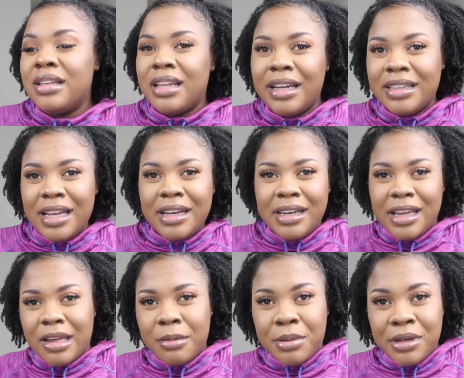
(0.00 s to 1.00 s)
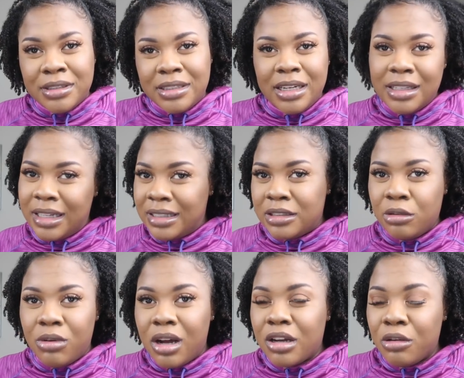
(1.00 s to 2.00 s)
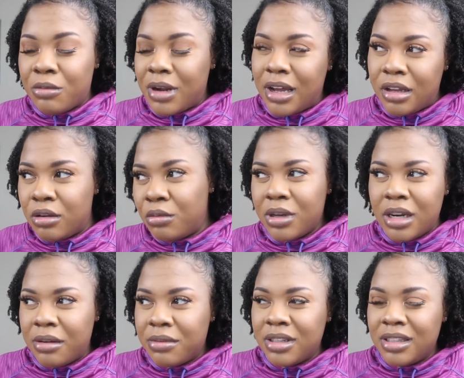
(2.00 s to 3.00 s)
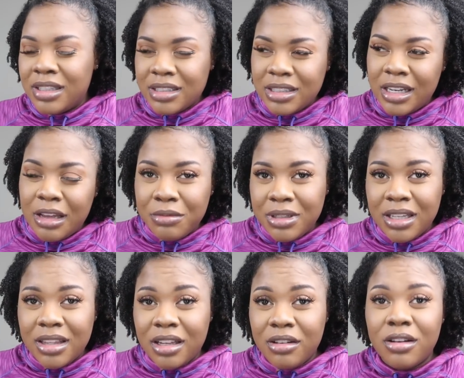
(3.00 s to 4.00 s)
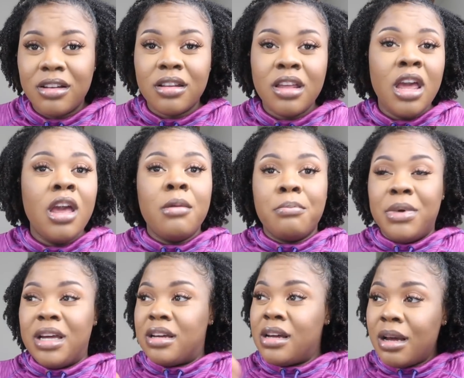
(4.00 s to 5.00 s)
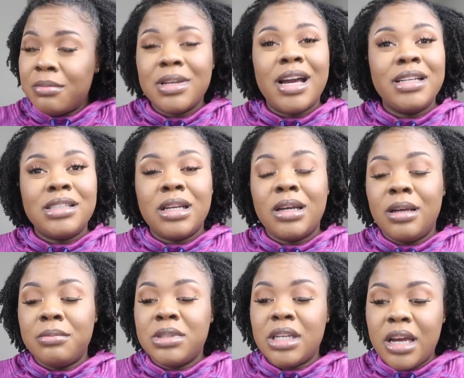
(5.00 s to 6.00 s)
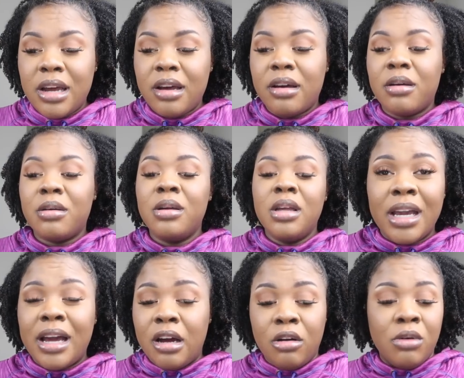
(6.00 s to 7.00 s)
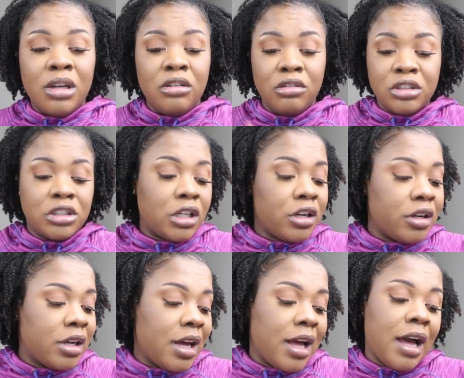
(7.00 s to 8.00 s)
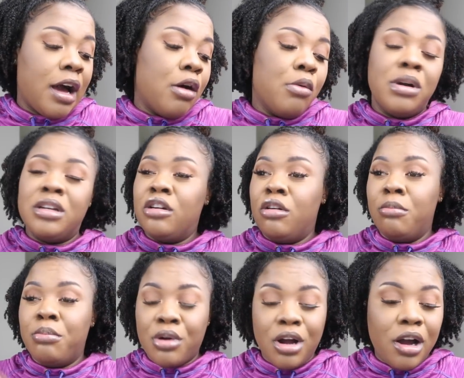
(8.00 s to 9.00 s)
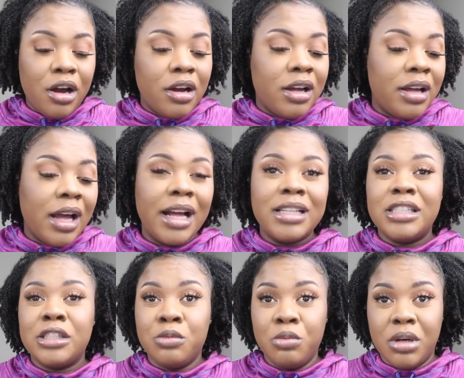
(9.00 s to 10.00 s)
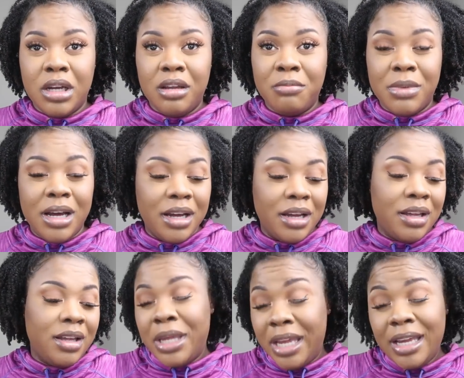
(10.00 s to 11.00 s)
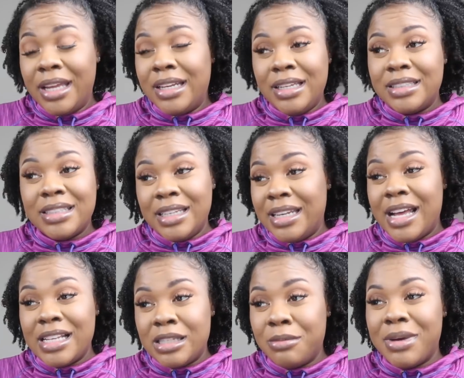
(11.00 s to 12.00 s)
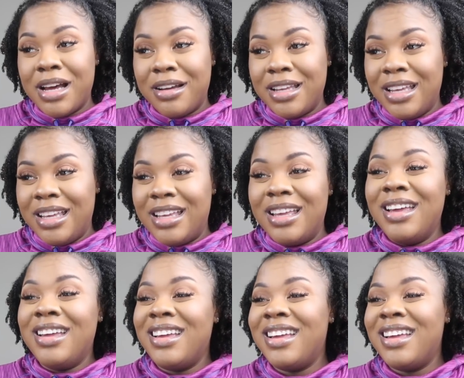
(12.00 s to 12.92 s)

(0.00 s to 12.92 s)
like that naked person that likes to walk around or whatever and this and that with nothing on. But come nighttime, child, I don't want no shirt, I don't want no bra, I just want my panties, and that's about it.